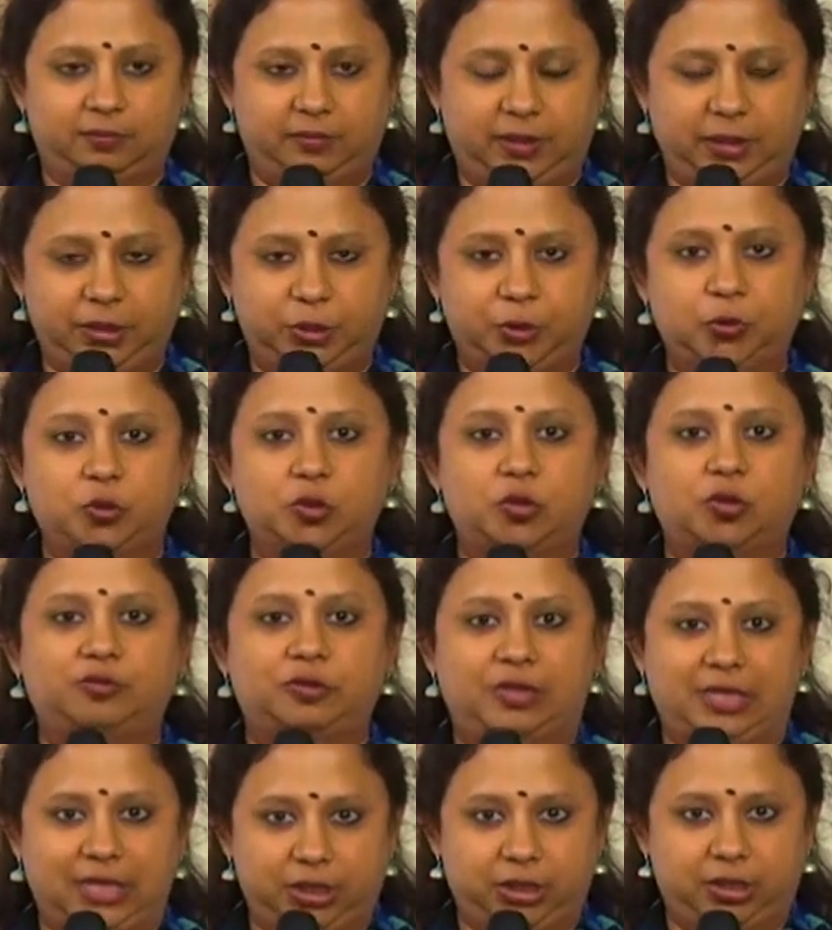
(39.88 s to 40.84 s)
issues
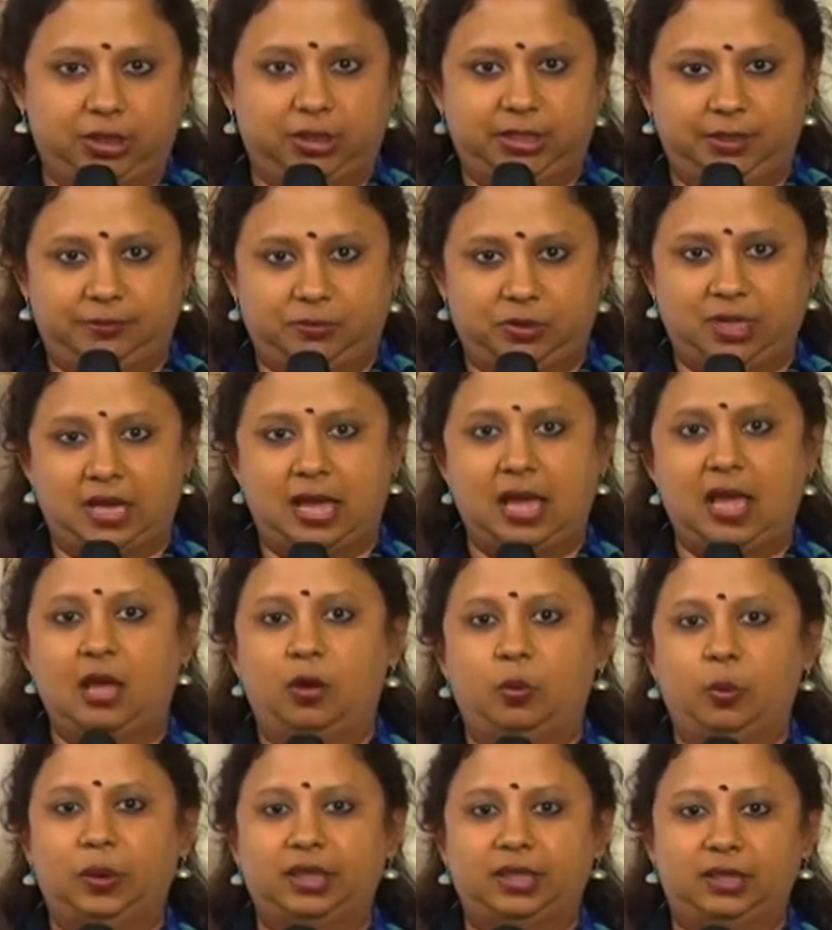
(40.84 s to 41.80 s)
of relationships,
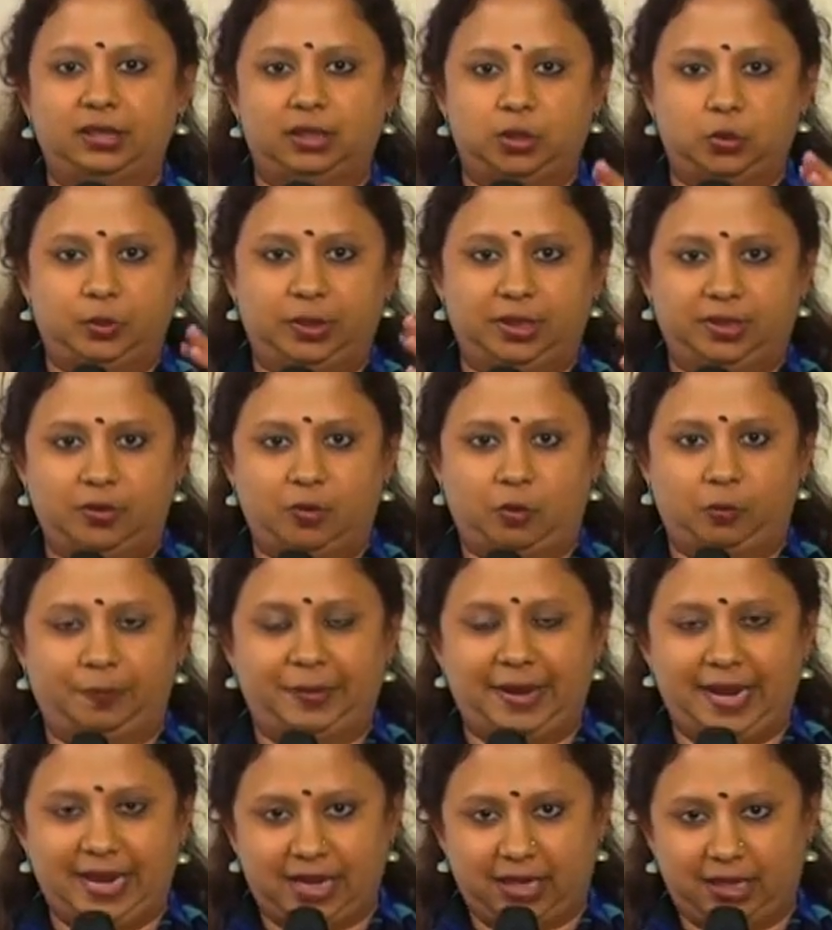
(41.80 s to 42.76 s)
whether it's with your
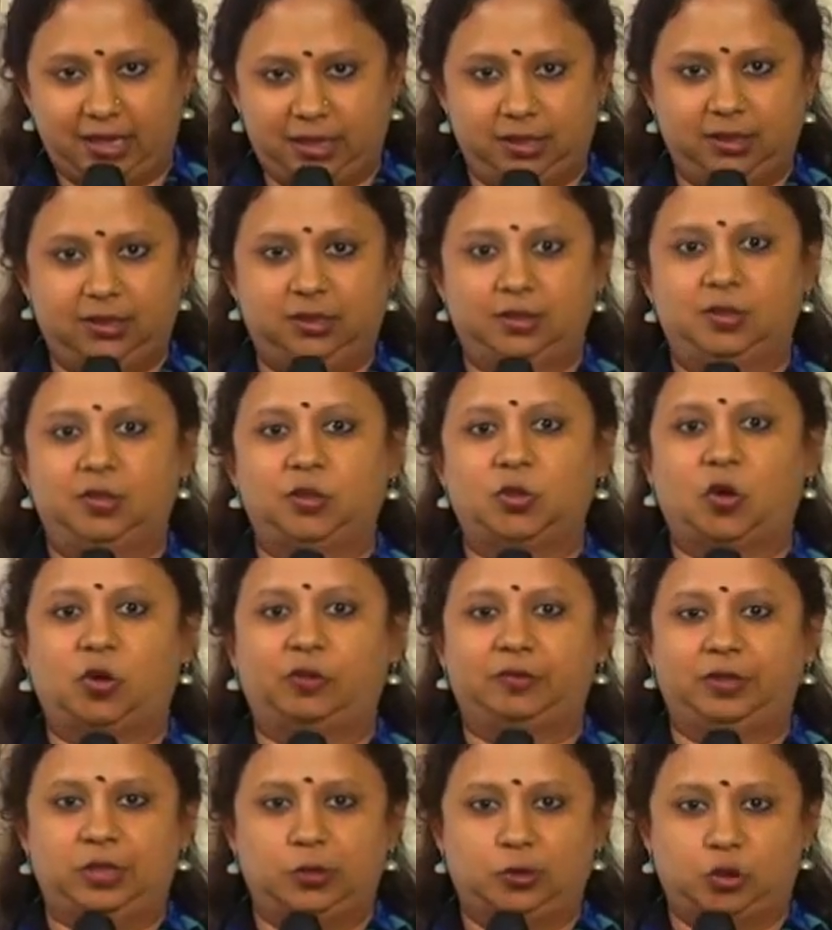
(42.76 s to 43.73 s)
parents
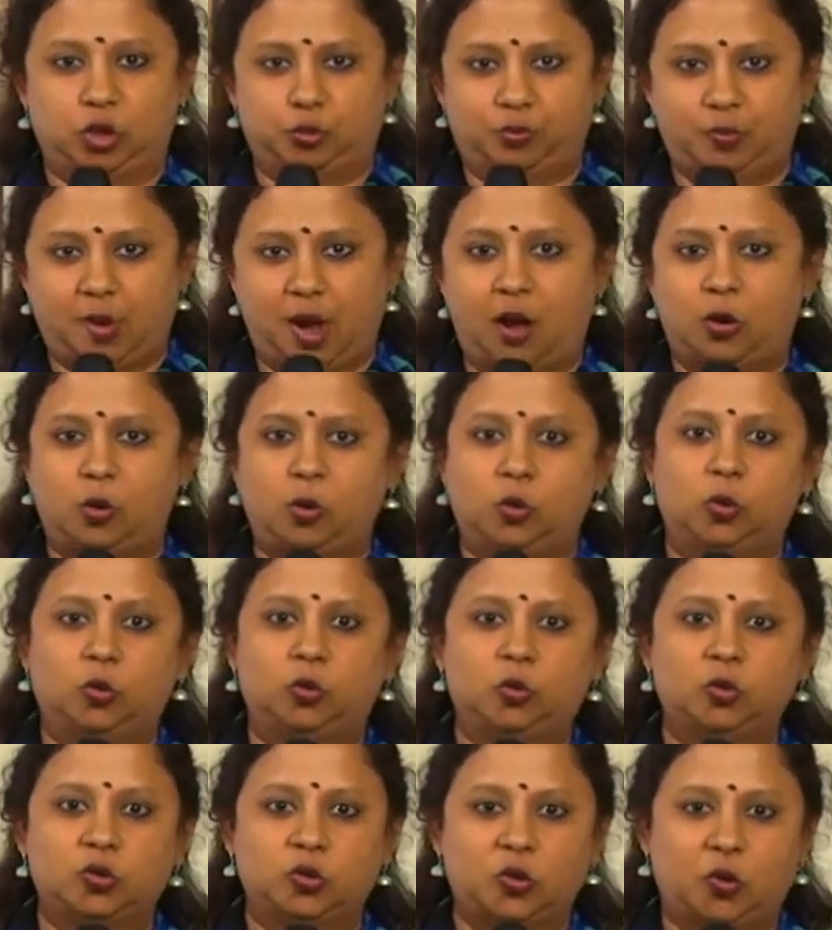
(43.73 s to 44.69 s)
or with your
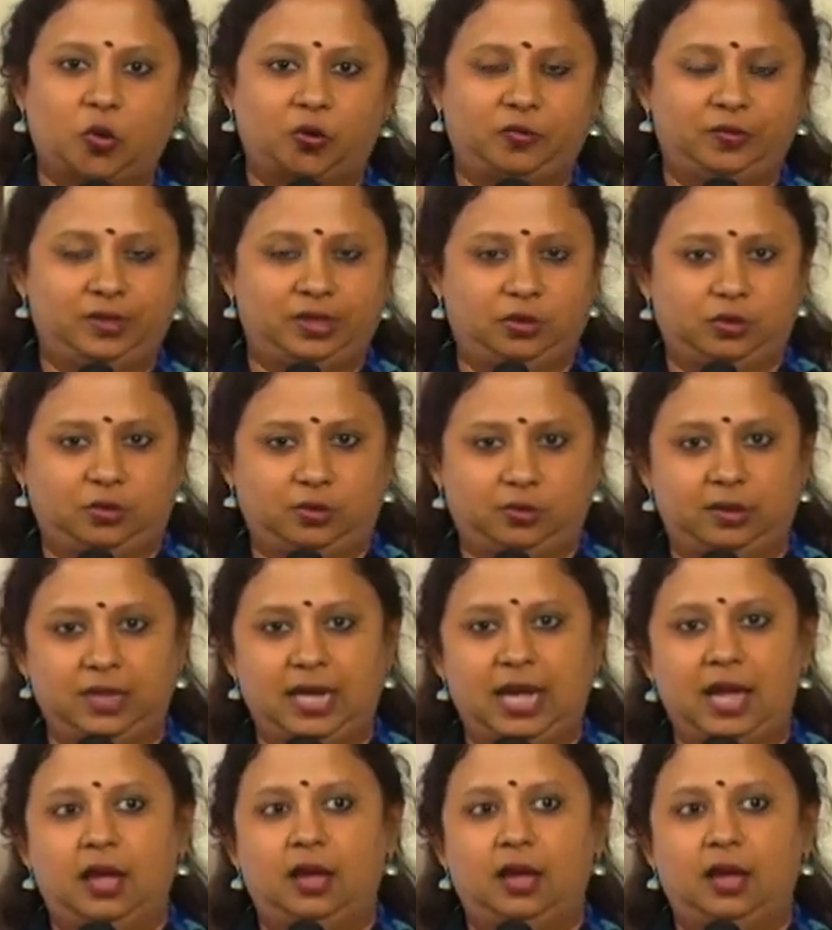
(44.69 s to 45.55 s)
spouse or with your